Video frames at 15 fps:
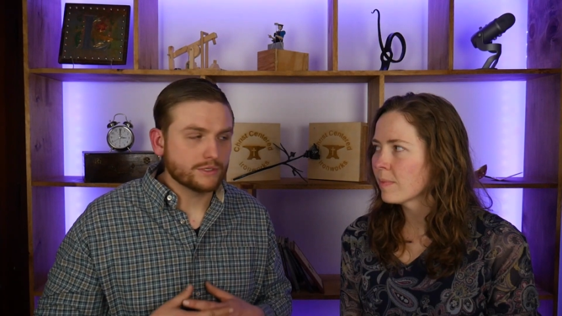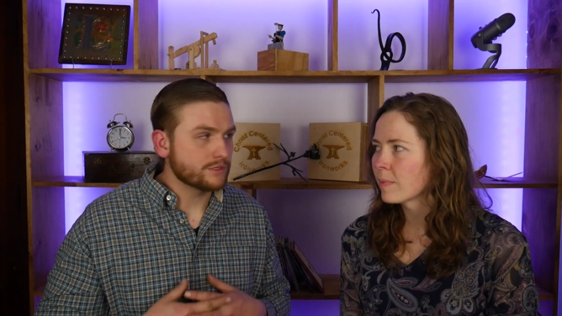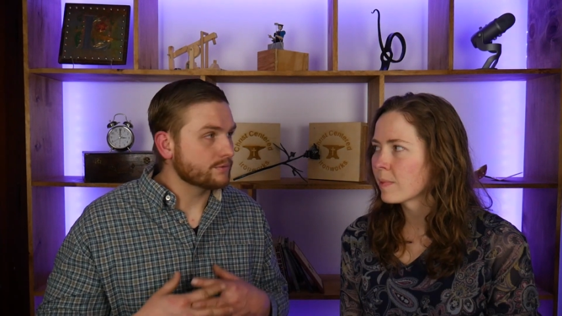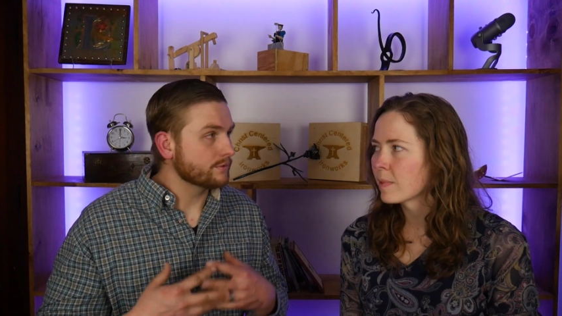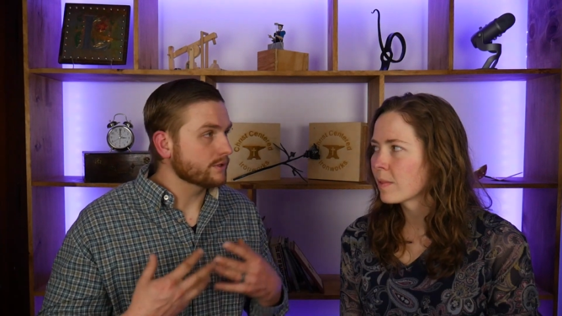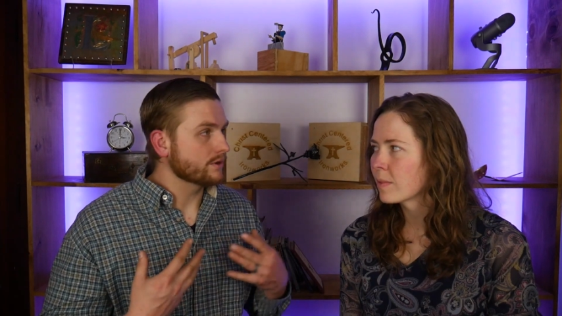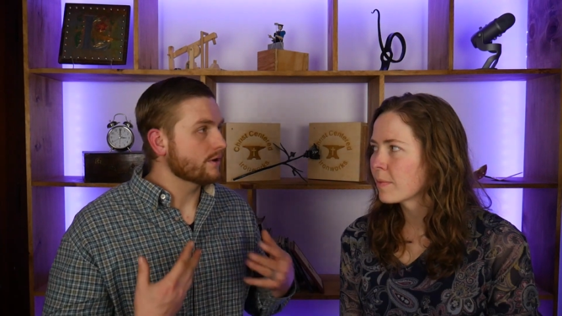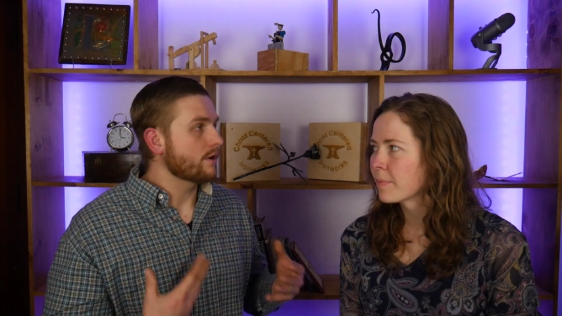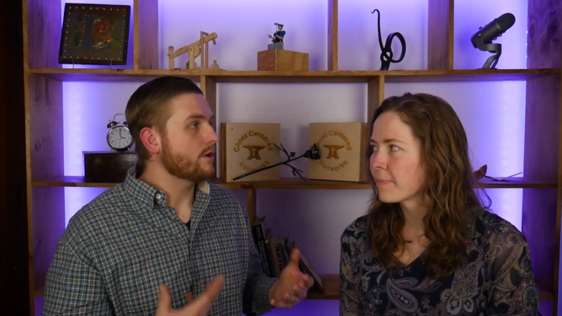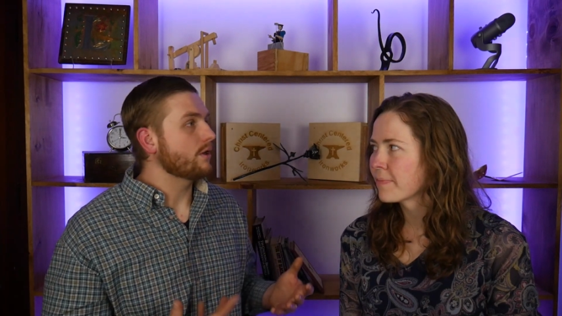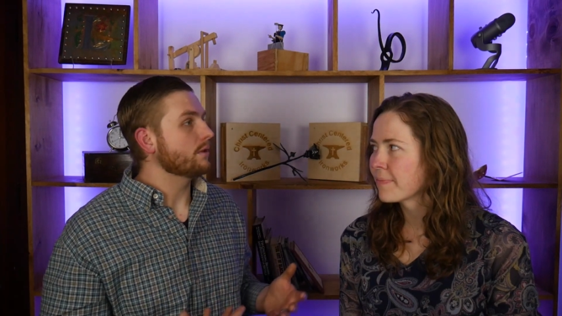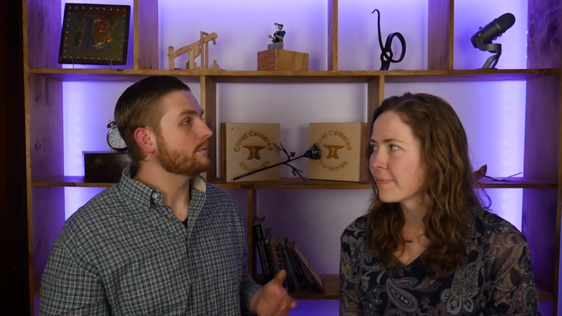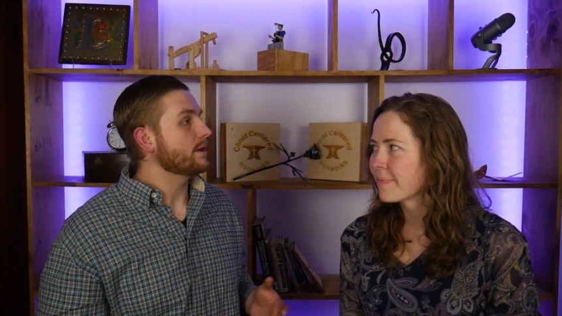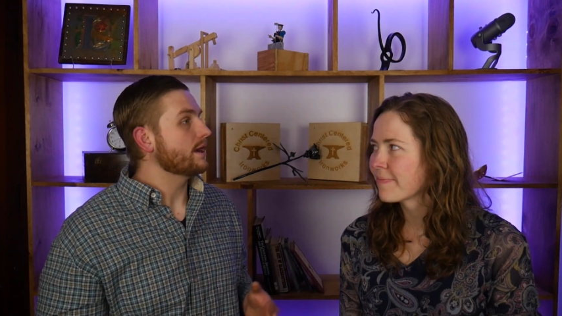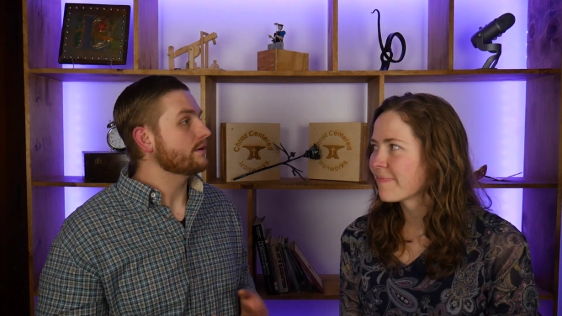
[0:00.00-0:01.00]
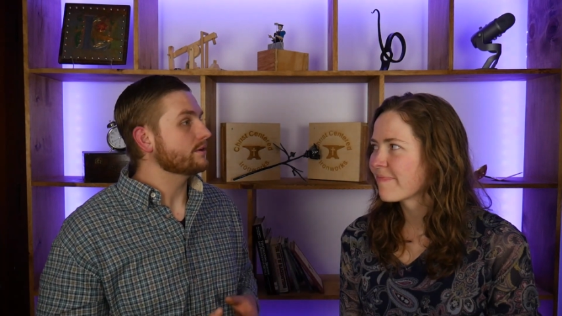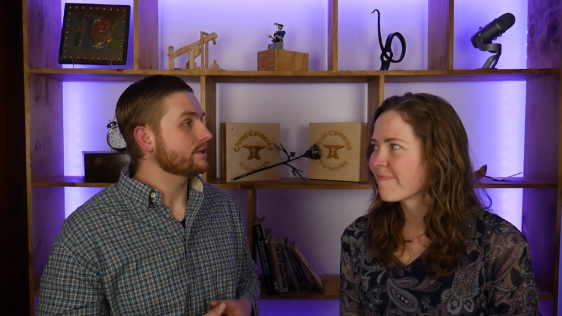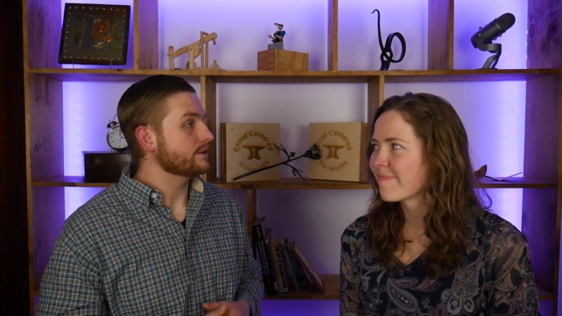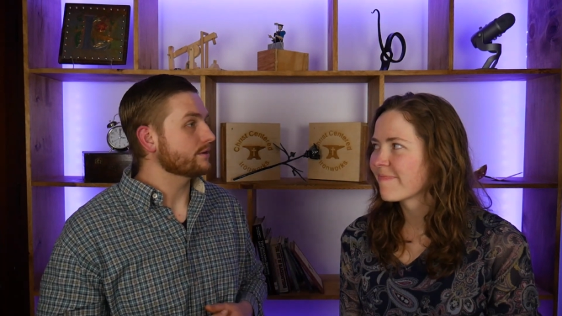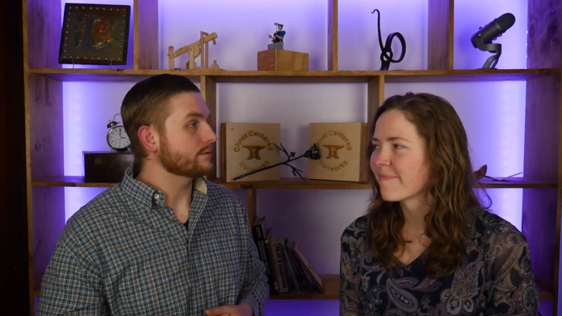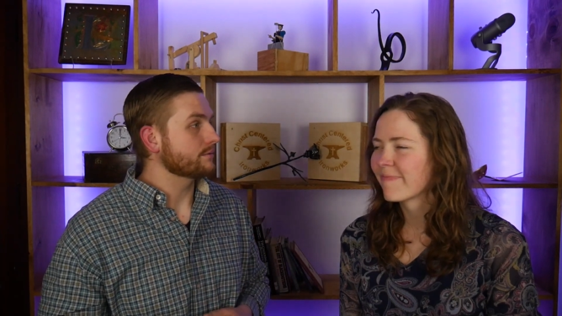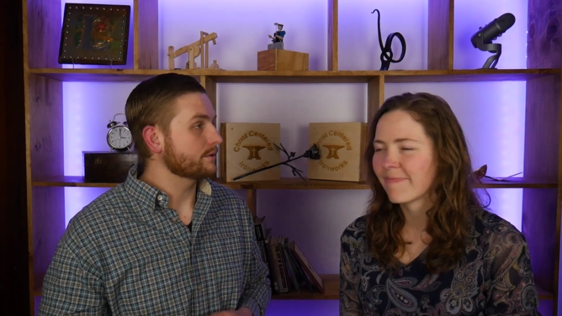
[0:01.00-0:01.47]
Speaker 1: which we're all
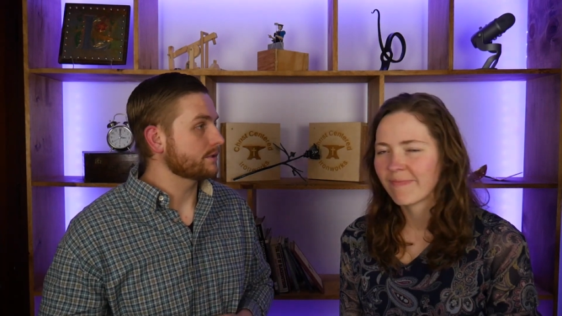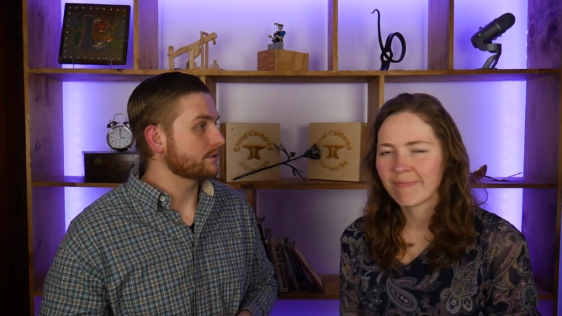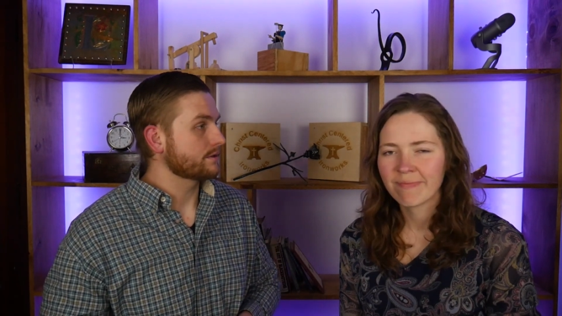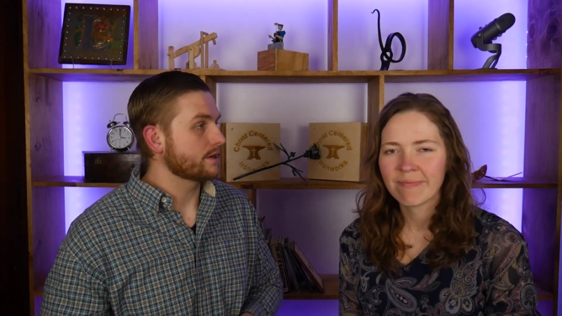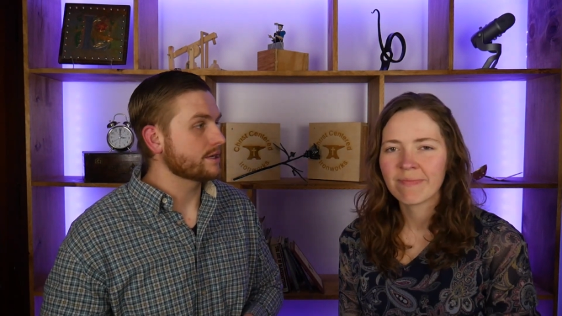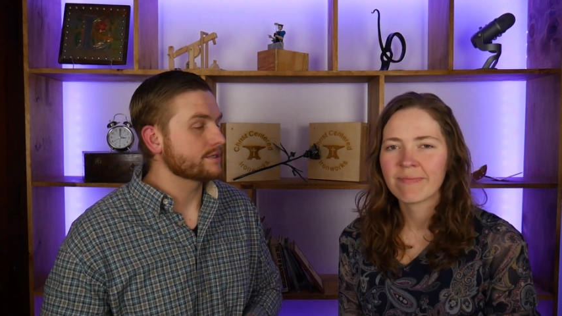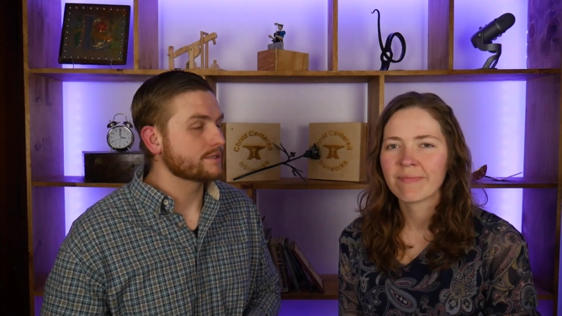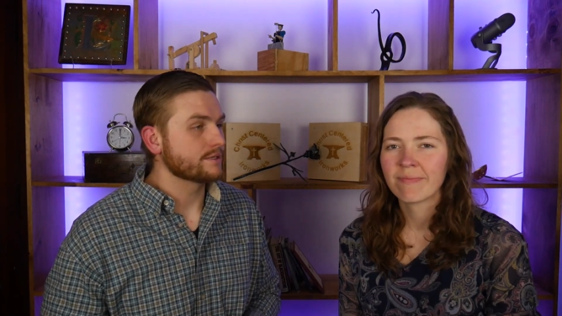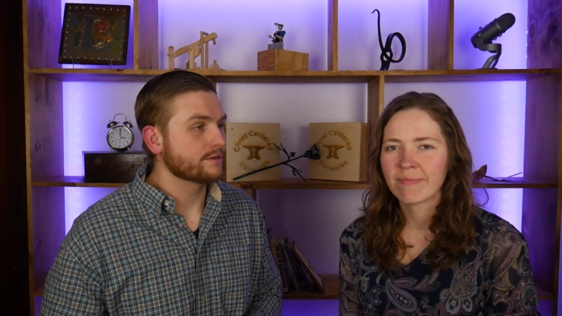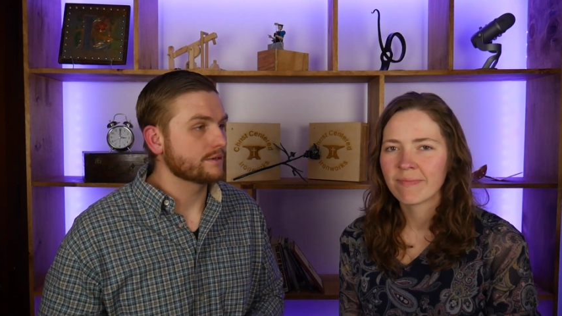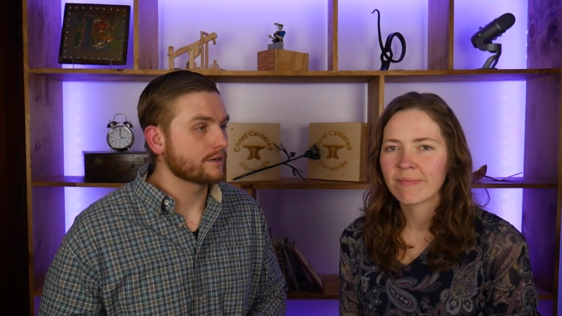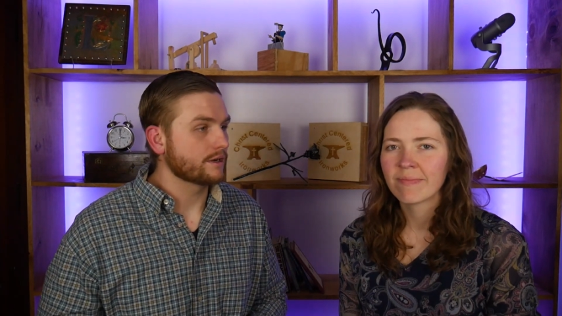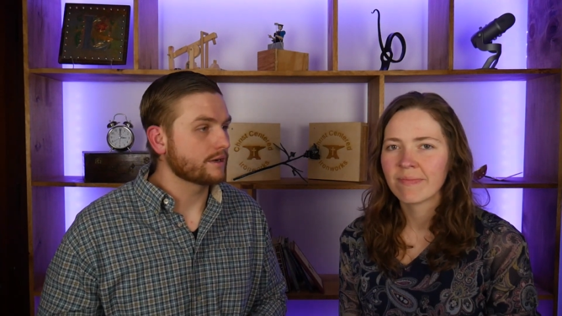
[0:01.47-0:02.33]
about here with Christ Centered